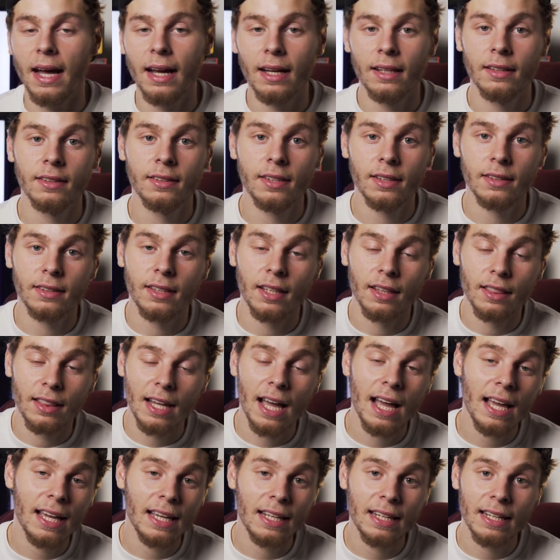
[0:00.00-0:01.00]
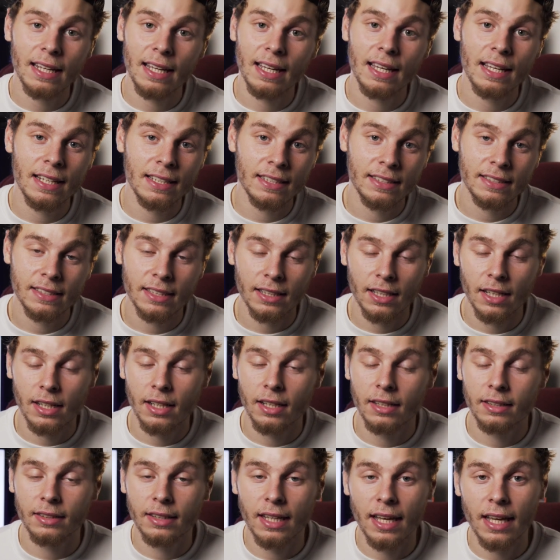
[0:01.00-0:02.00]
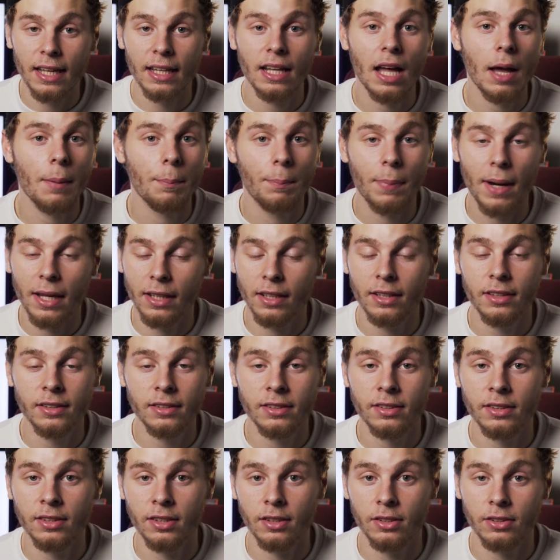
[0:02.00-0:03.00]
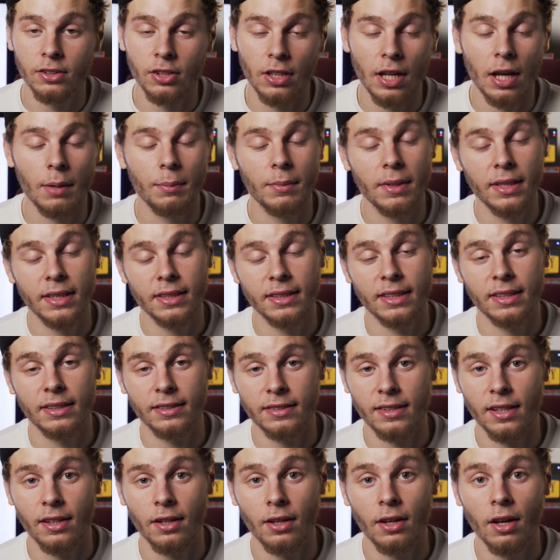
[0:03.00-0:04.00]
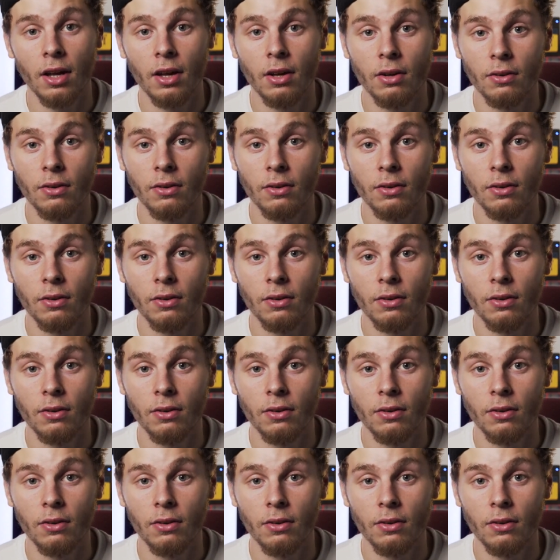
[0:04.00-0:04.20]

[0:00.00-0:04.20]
And the lighting is daylight balanced, so that means it's at